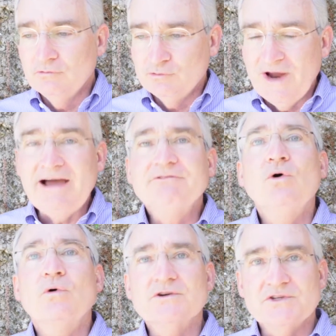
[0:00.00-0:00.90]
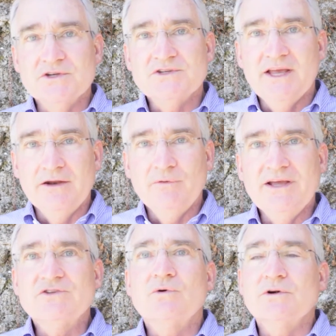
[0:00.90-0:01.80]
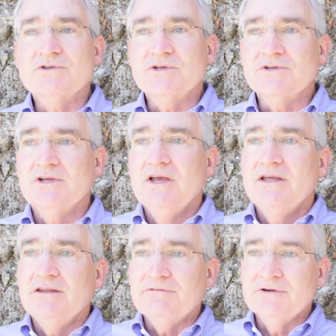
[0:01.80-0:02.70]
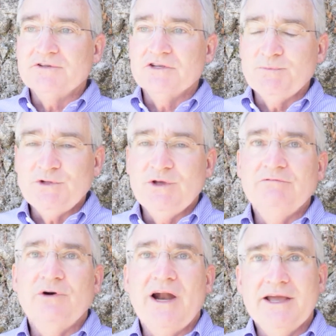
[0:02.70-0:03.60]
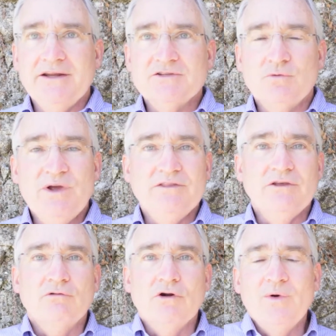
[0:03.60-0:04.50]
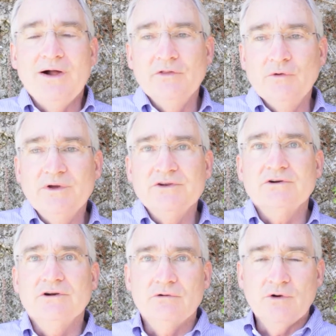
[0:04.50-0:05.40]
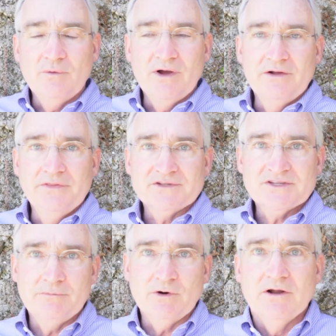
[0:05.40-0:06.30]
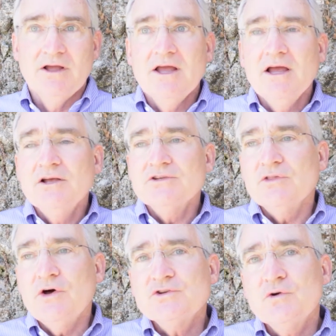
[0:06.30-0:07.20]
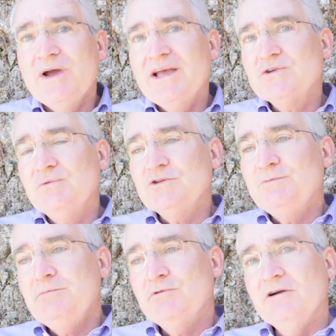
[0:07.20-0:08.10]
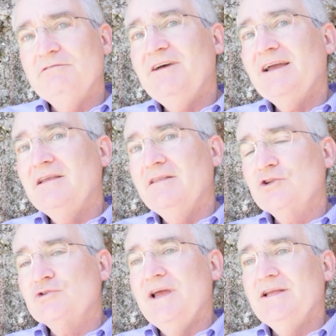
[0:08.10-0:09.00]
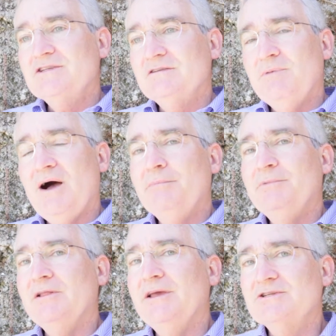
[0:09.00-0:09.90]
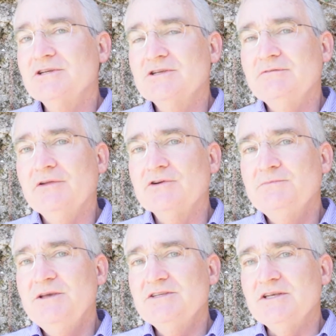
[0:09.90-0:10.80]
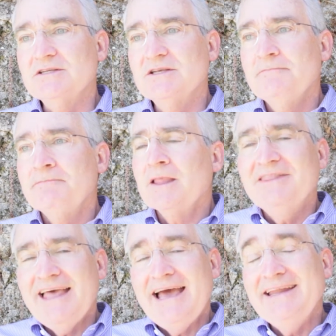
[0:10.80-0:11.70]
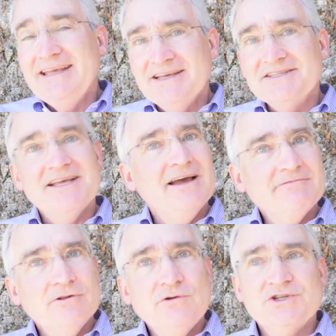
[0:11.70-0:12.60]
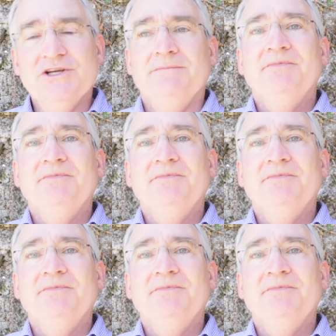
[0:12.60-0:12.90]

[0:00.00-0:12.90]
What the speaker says: draft horses and race horses, differences between varieties of wheat that grow well in the winter and grow well in the summer. So those are ways in which people are affecting the traits of populations of other species. That is evolution.